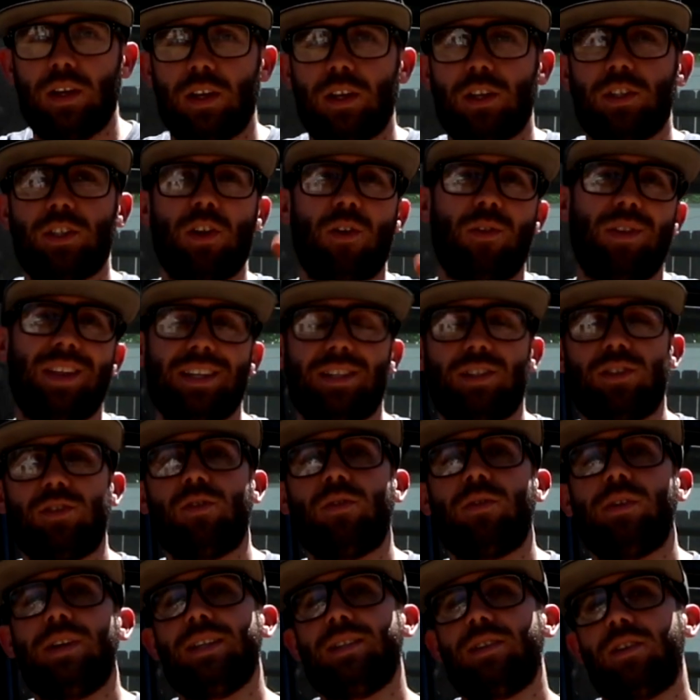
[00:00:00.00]
So this
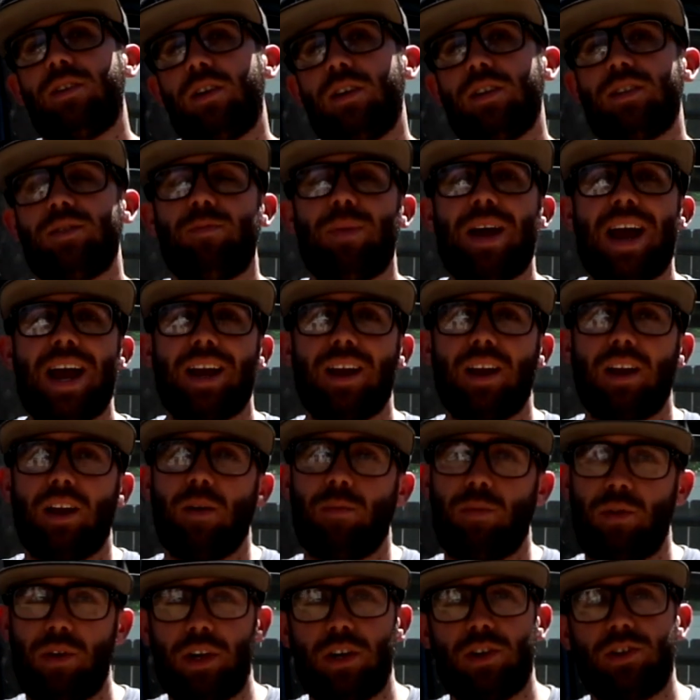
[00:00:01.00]
story starts back a
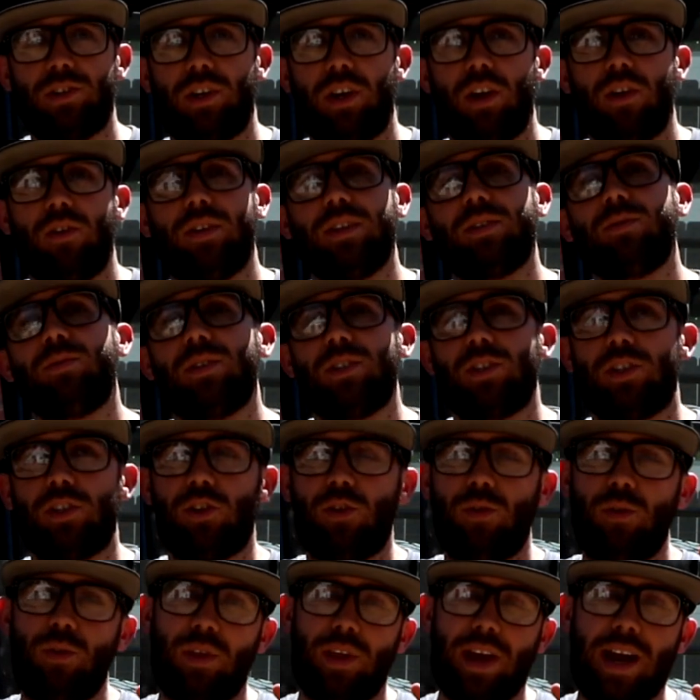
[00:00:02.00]
couple of years ago. This was
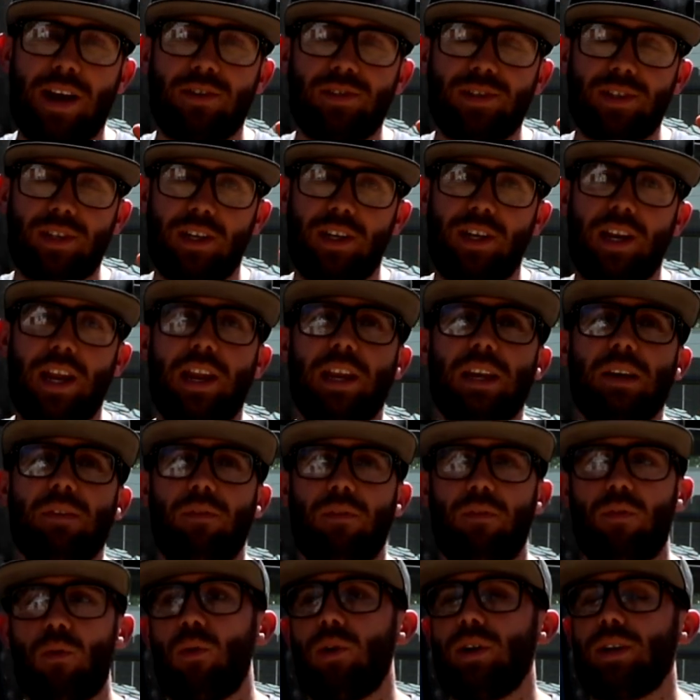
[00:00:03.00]

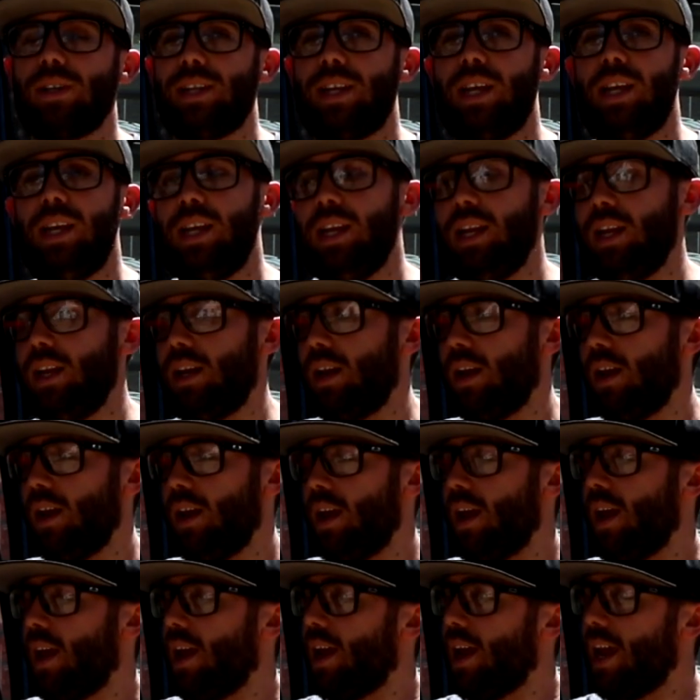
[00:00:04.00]
2014,
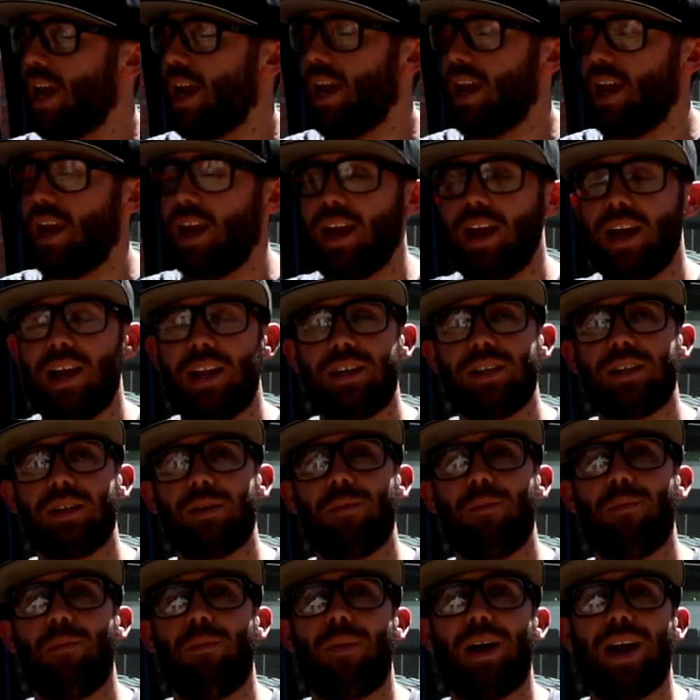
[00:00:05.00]
and
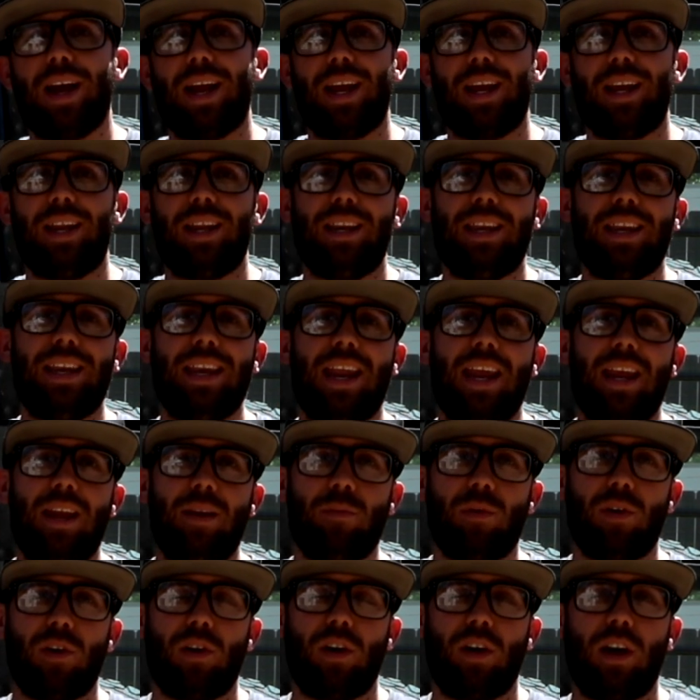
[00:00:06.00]
my
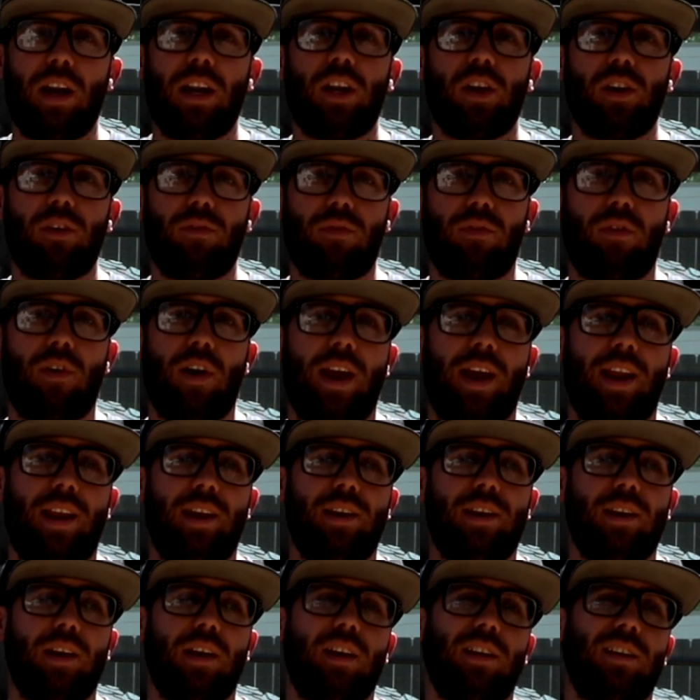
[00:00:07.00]
neighbor and good
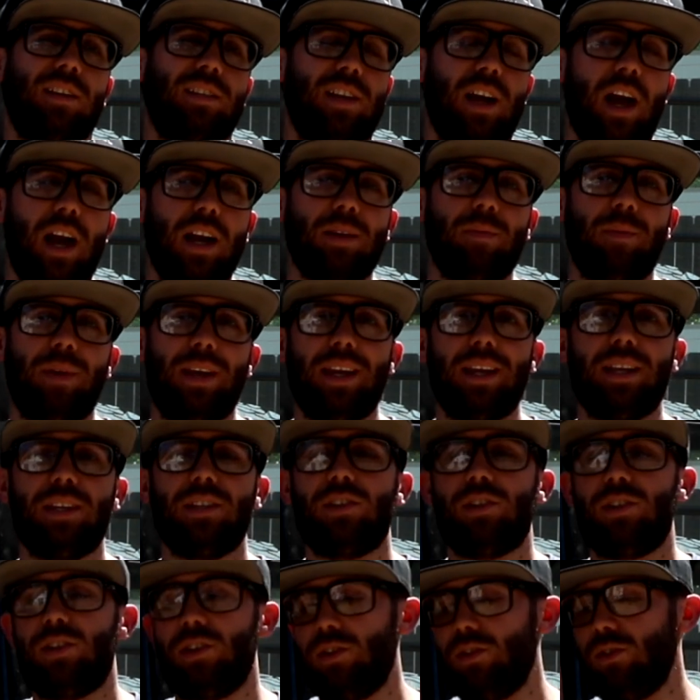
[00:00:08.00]
friend talked me
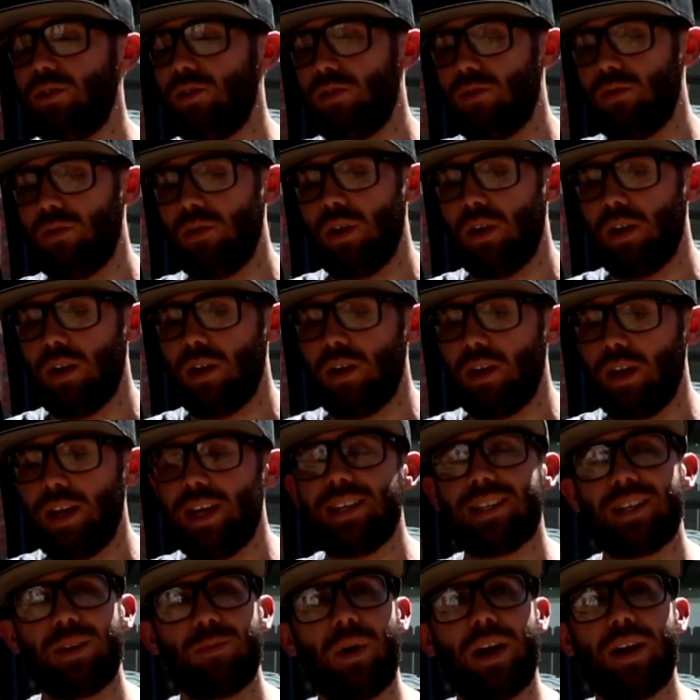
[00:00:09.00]
into,
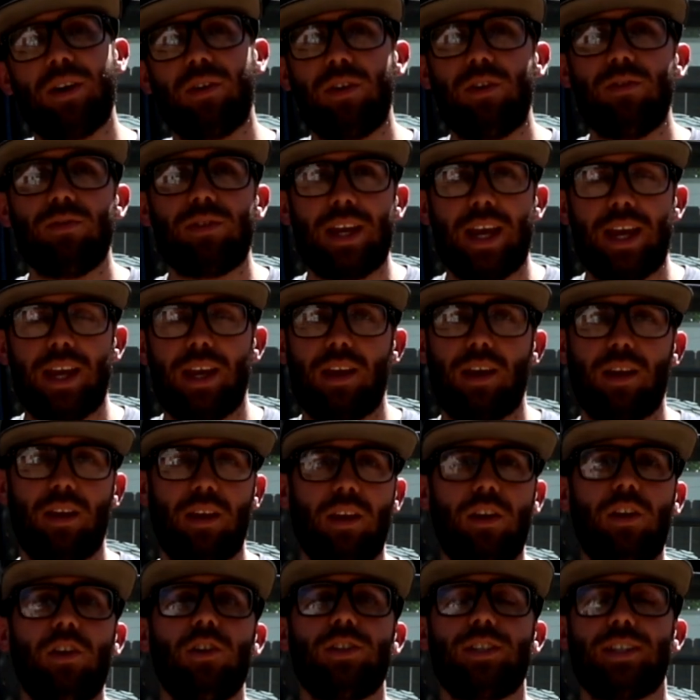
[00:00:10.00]
he said, why don't you take
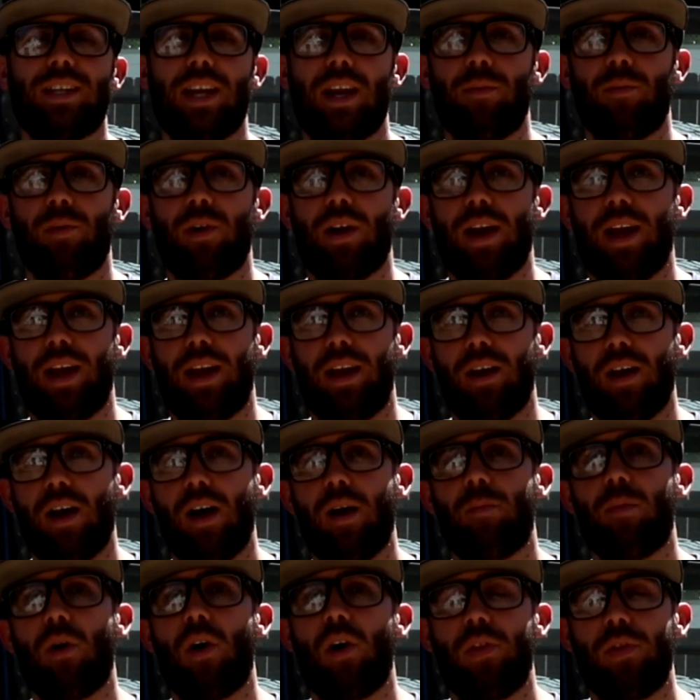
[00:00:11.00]
your Samurai
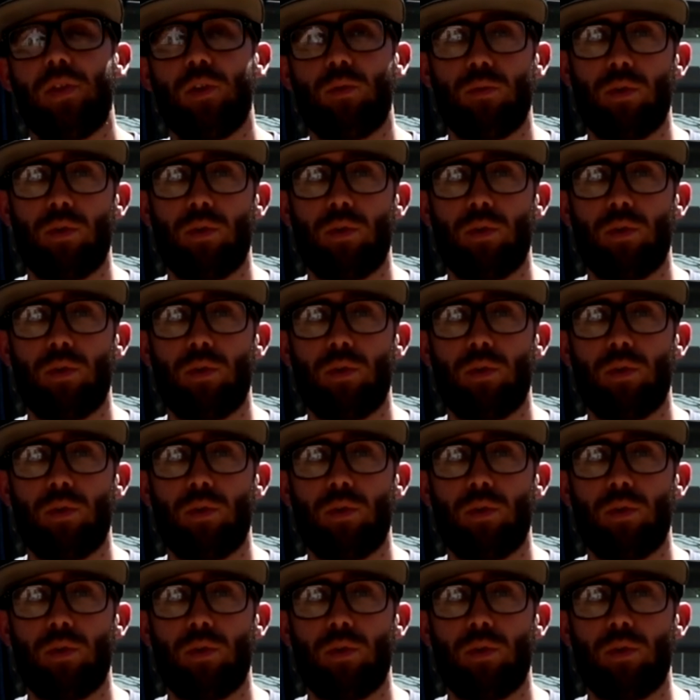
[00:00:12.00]
up on the